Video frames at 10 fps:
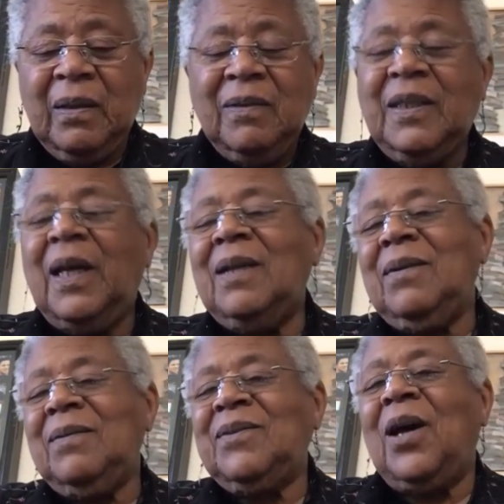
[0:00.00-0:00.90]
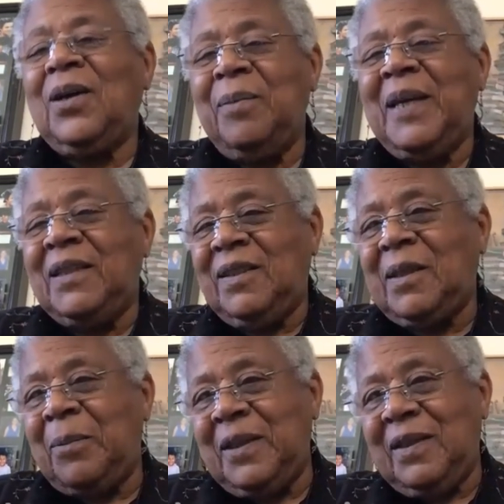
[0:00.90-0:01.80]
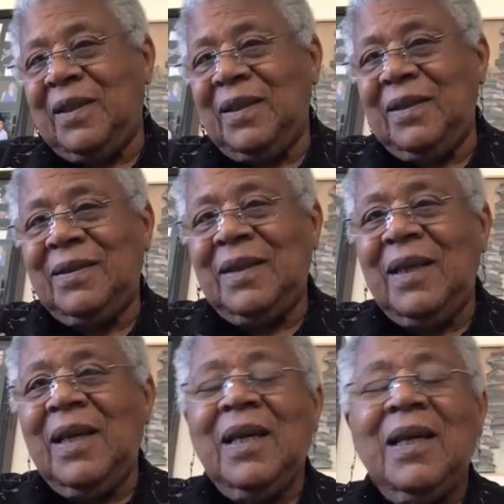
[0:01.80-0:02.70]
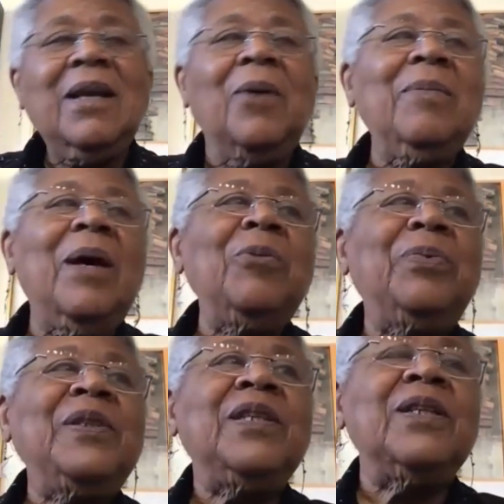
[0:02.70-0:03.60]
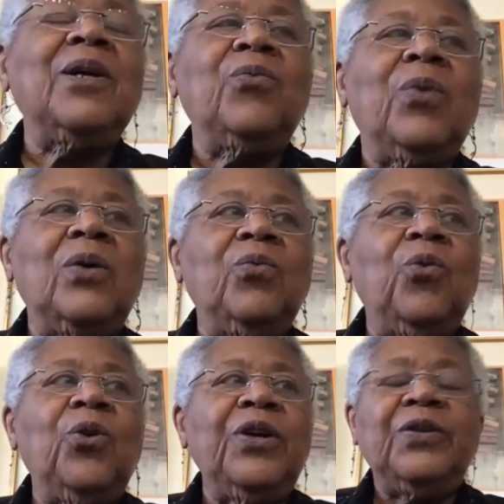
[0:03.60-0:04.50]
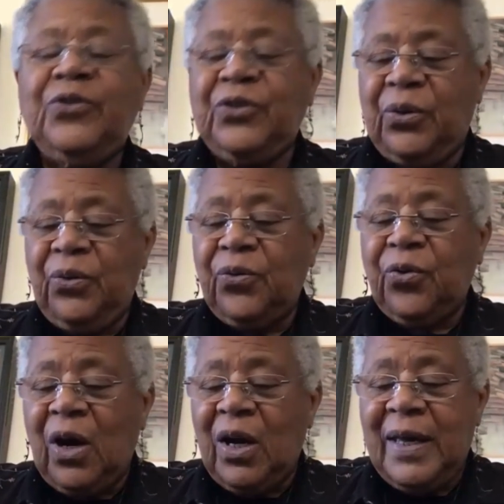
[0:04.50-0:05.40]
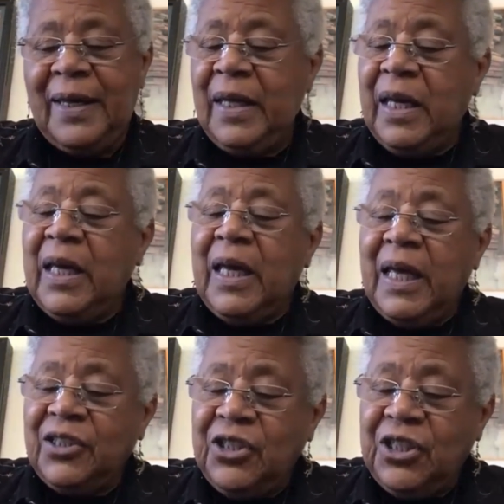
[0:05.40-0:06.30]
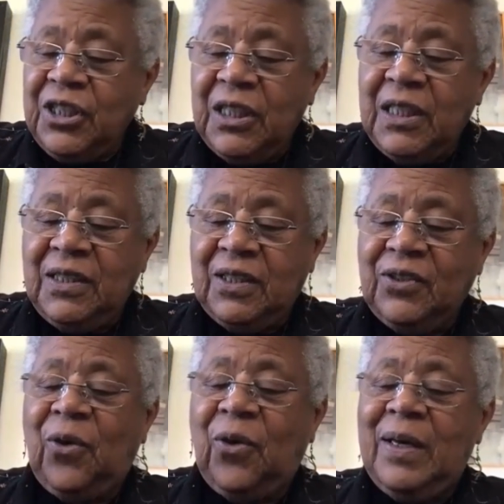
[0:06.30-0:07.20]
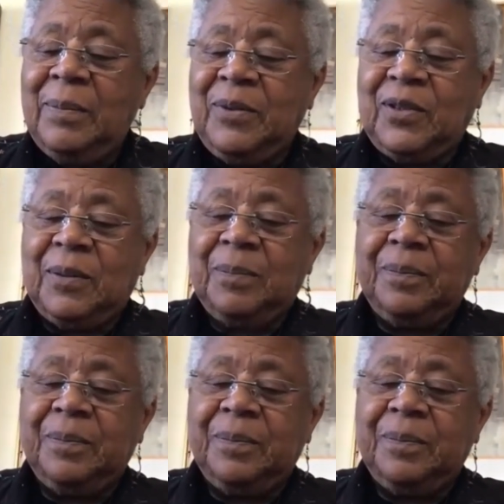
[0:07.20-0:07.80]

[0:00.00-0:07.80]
tell, talk about some of the things. Now, Melba Pattillo wrote Warriors Don't Cry, and she describes